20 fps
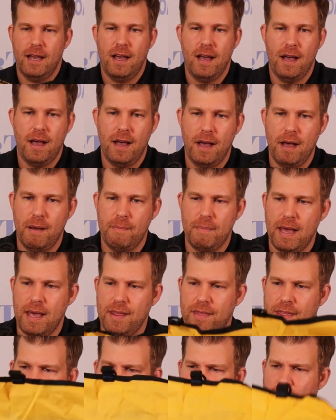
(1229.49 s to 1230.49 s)

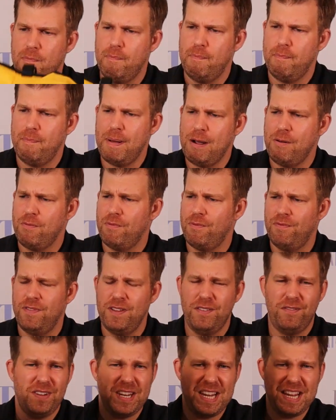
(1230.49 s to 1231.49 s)
They're about
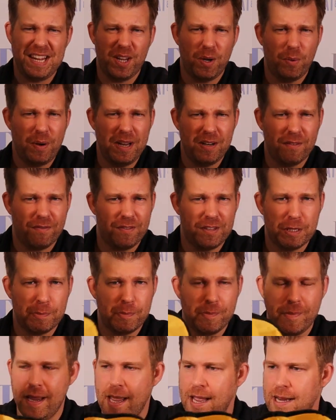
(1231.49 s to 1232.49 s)
15 quid off the
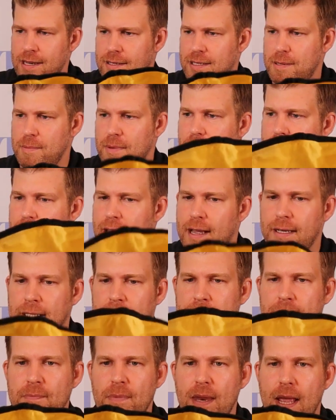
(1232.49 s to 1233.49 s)
top of my head, something like
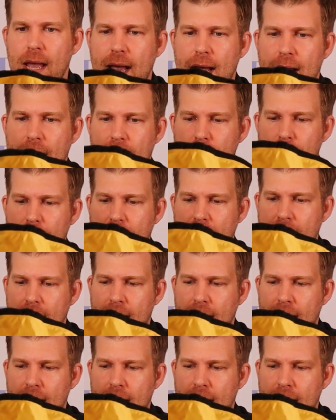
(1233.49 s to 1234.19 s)
that.